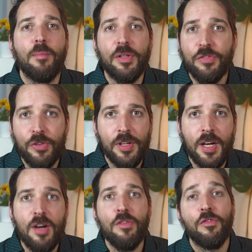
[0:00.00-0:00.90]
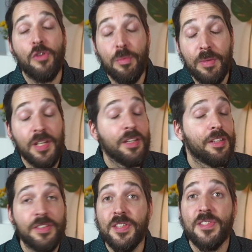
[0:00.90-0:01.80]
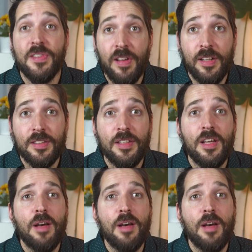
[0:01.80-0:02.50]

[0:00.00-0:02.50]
But for now, for me, it is not.